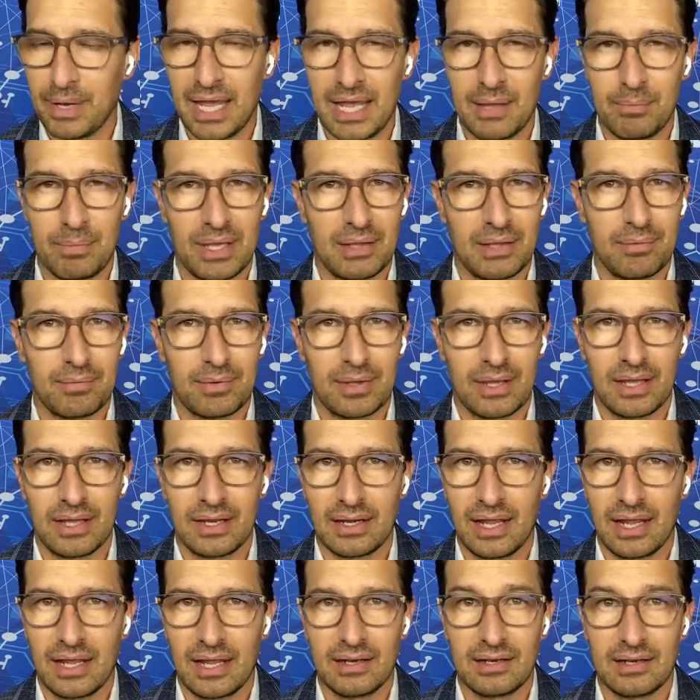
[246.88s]
baby.
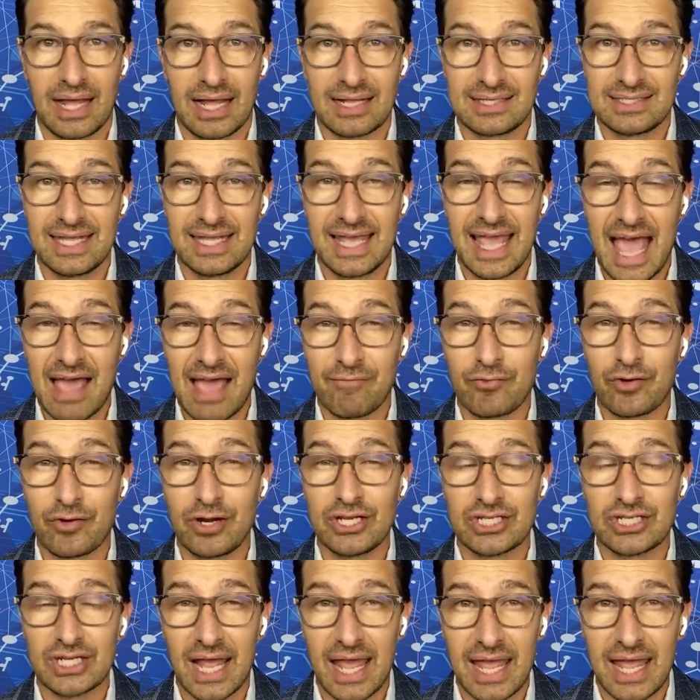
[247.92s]
And and that's the
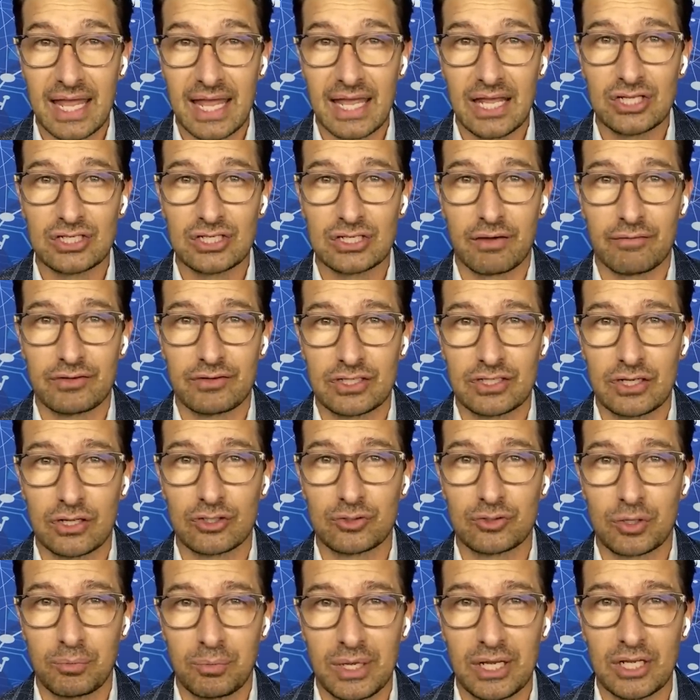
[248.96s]
average age of
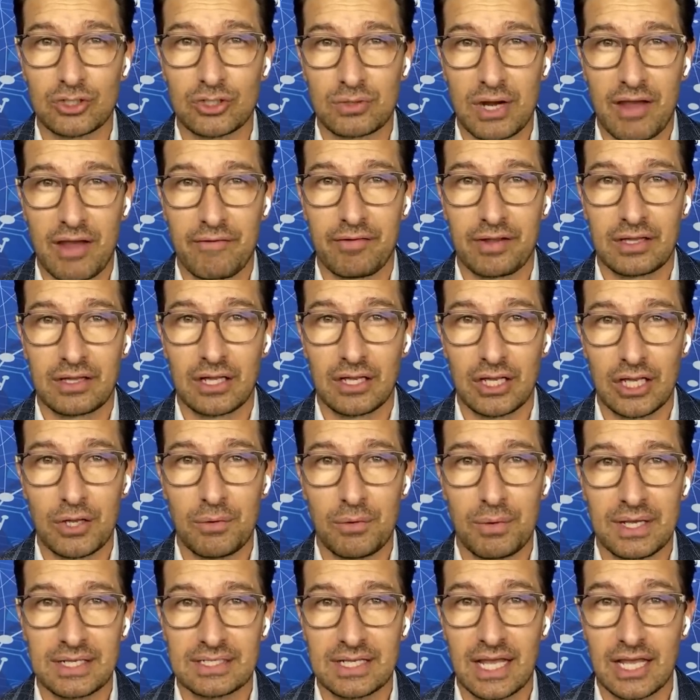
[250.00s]
children being trafficked in the
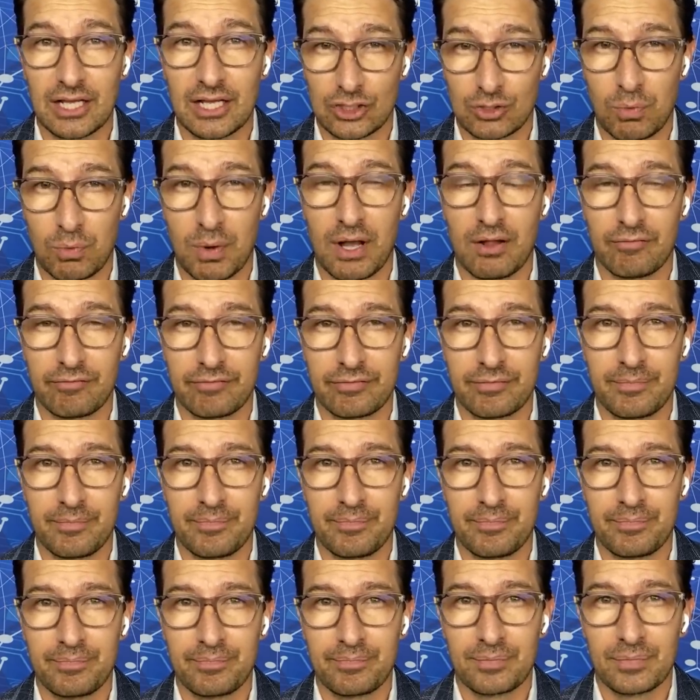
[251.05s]
U S A is twelve.
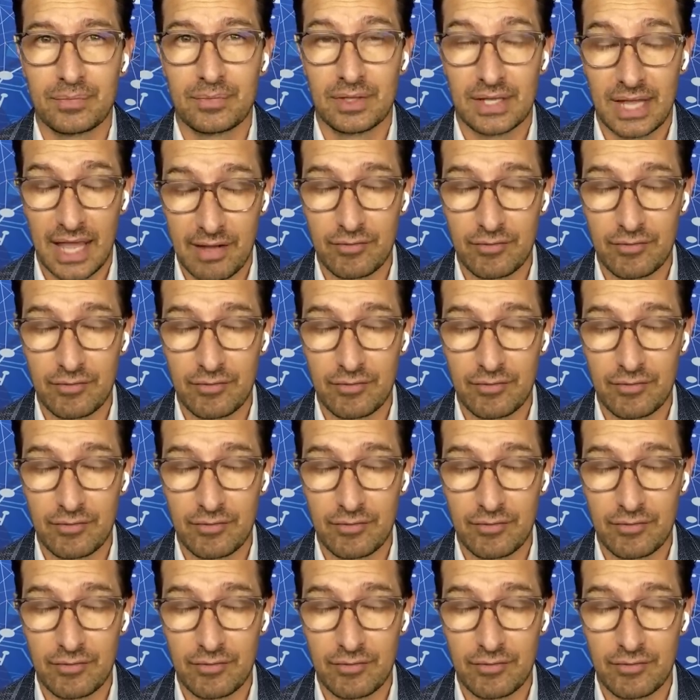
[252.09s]
The